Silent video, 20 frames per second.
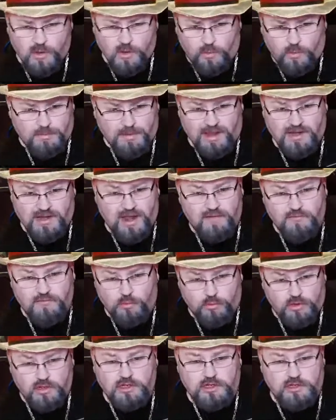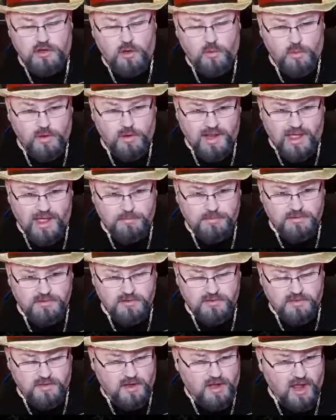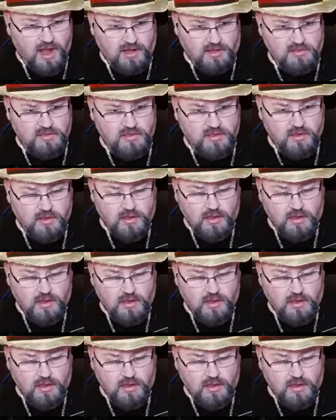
We may never really know what happened to the Ninth.